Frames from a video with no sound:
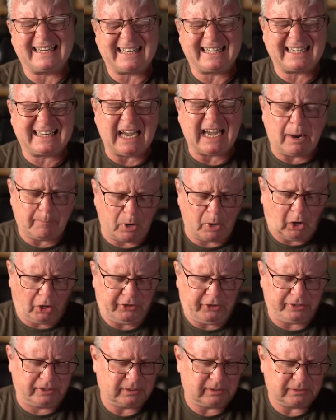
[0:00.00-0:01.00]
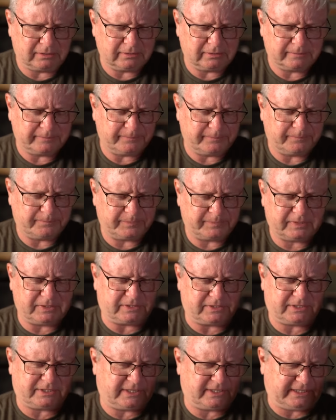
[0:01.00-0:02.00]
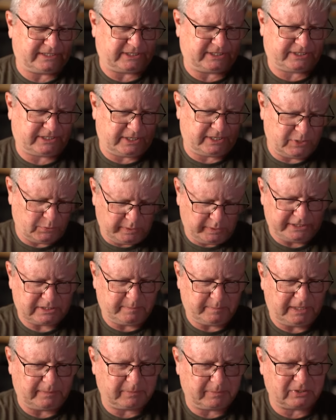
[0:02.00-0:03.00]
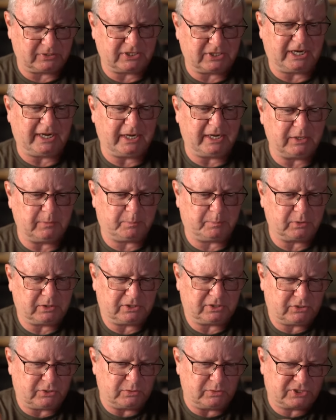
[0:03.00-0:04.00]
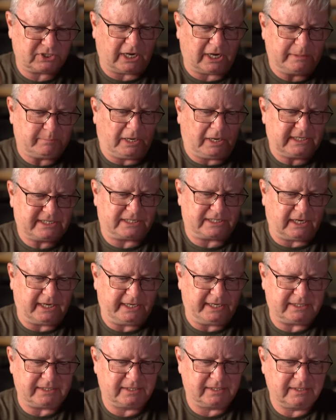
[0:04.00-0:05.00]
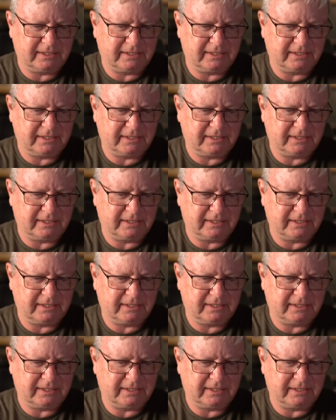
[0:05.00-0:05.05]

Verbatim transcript: Come on. Just, that just annoys me, because you put the two side by side